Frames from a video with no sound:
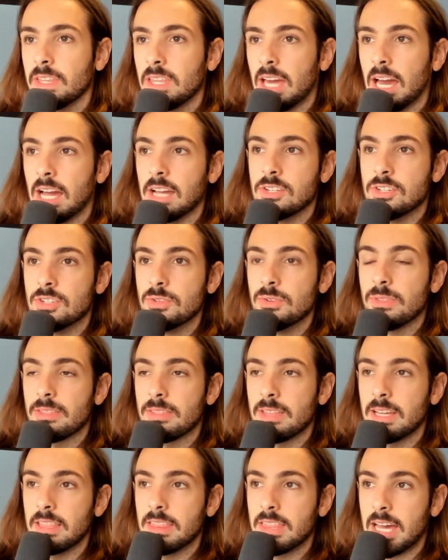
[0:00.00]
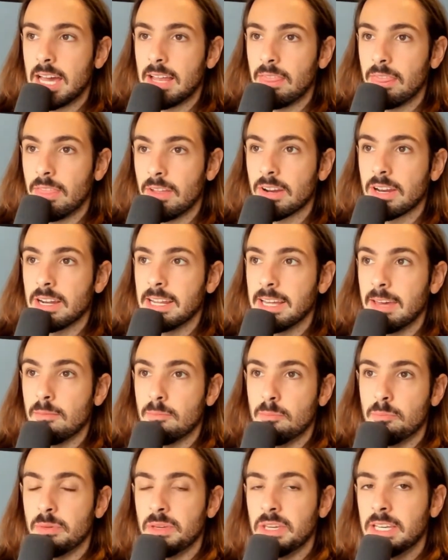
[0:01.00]
I do think that they're going to
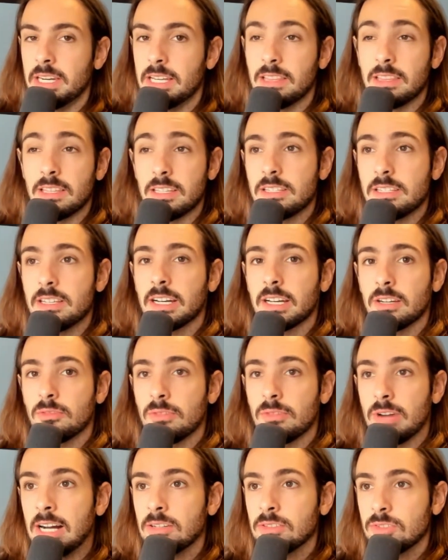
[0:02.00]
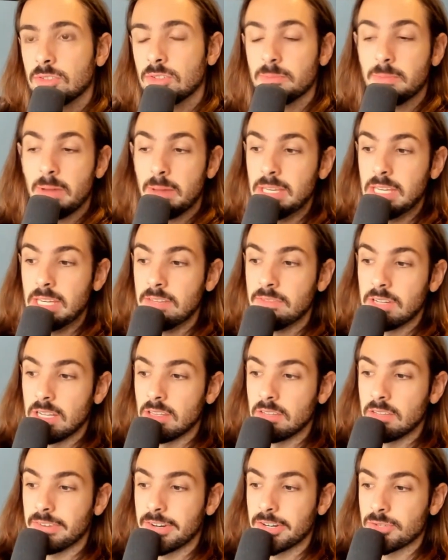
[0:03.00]
get beat in the second round or maybe even in
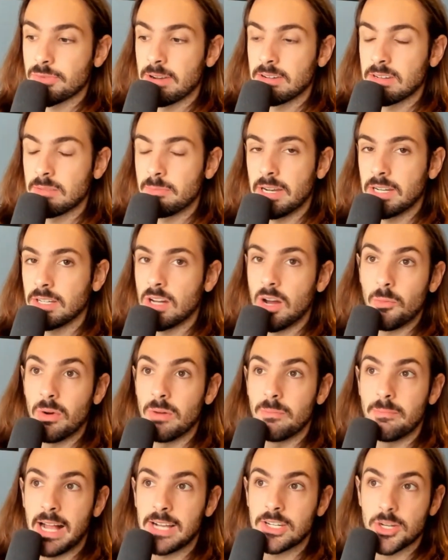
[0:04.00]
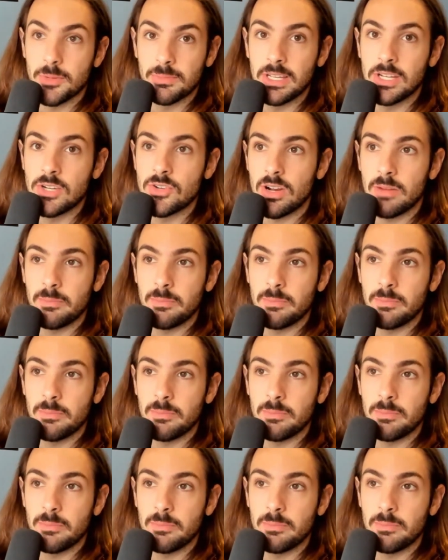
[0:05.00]
the first round, depending on what matchup they draw.